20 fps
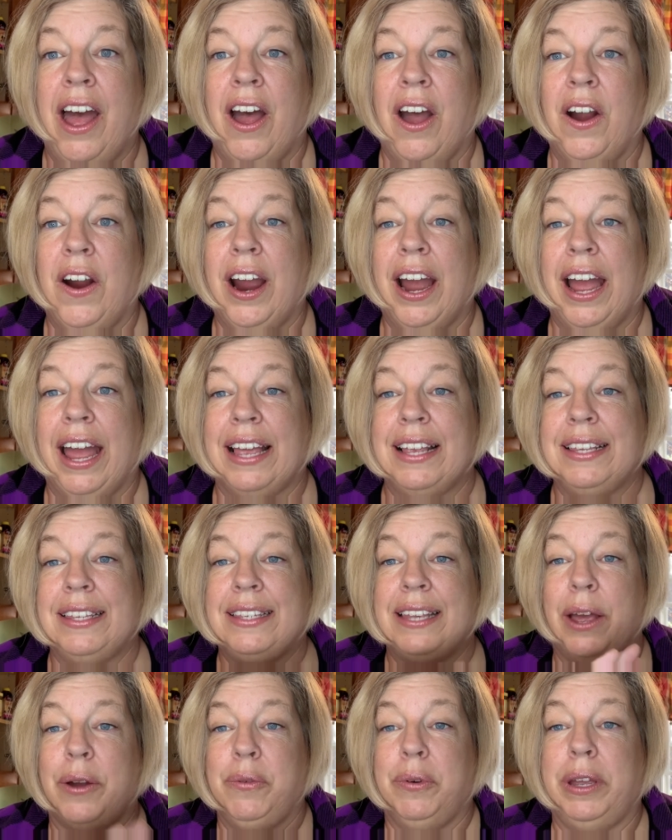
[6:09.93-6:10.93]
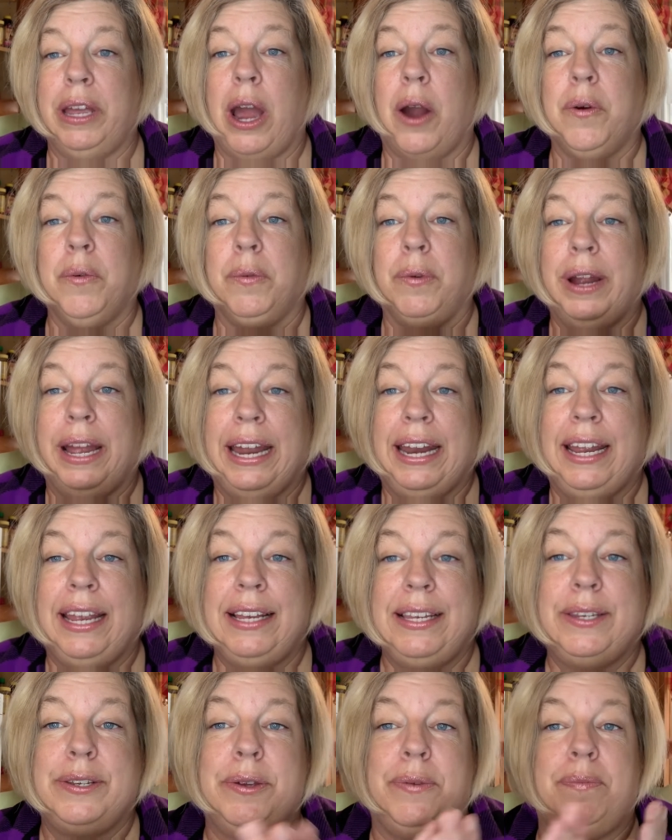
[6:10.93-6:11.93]
All right, so we are ready
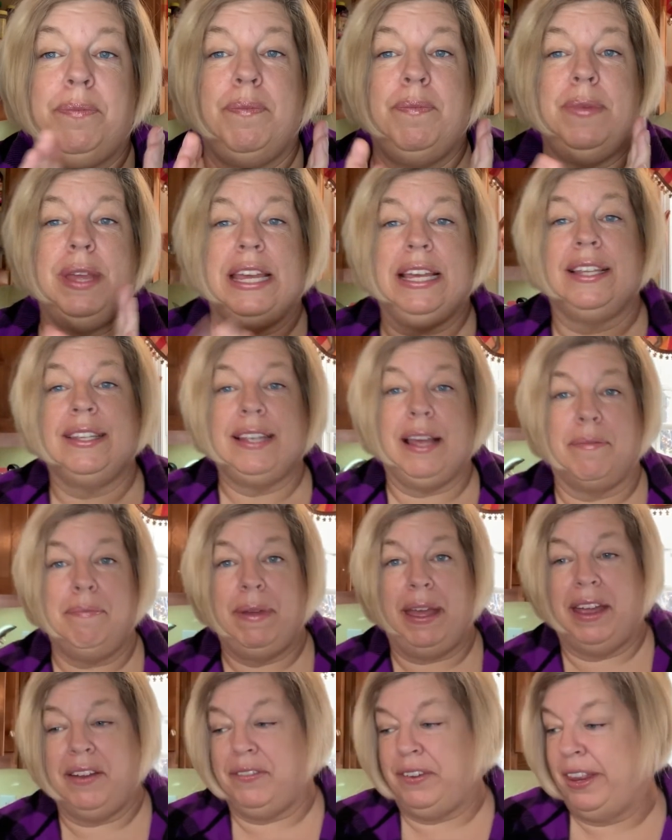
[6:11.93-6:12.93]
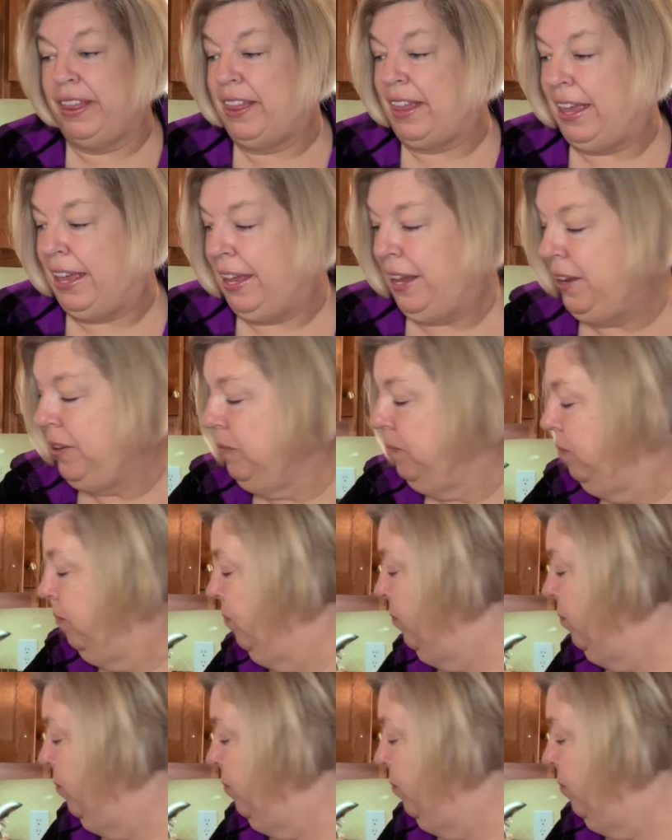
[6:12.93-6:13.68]
to mix up everything.